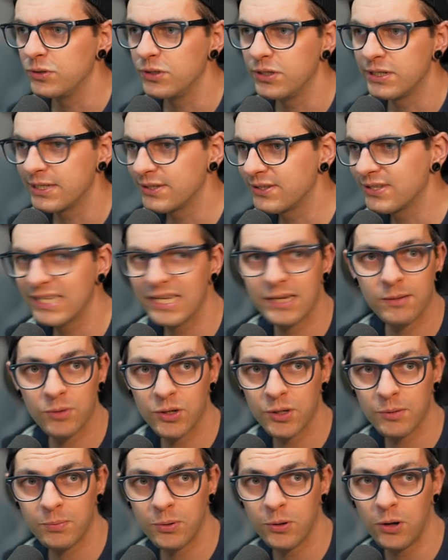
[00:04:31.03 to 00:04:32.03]
You can stick them on
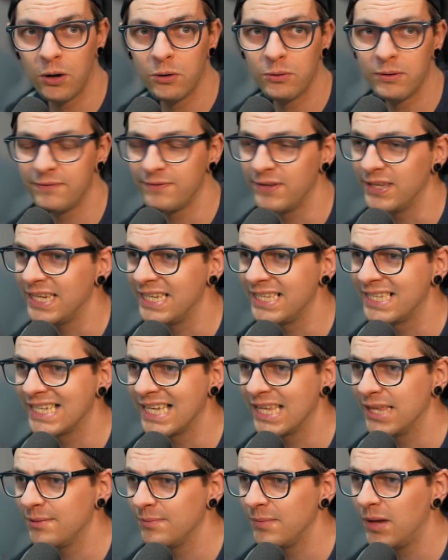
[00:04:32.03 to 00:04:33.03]
a pole if you need to
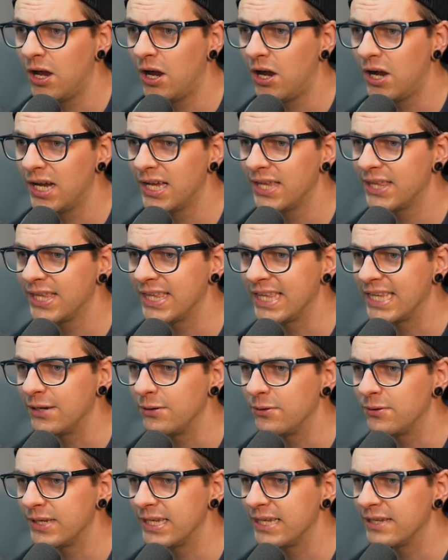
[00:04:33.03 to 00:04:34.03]
get them higher than the
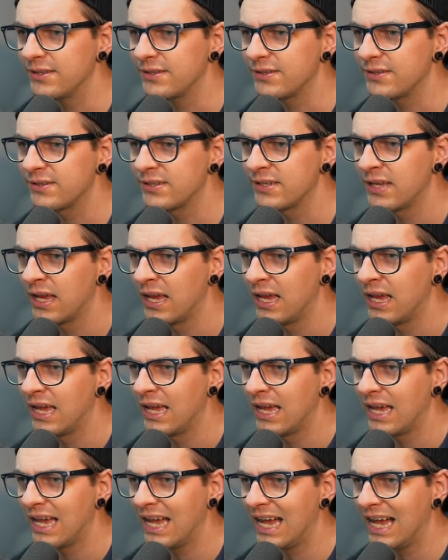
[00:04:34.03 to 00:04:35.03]
audience.
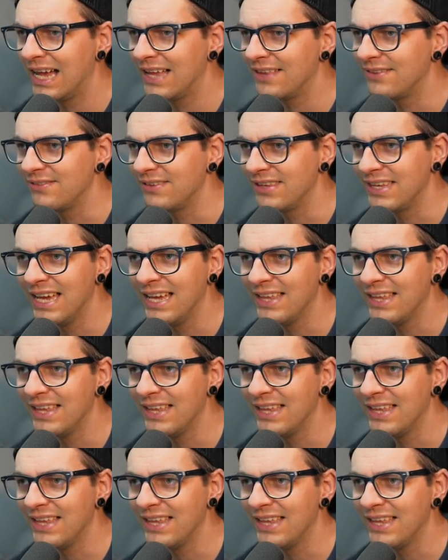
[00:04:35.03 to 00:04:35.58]
And yeah,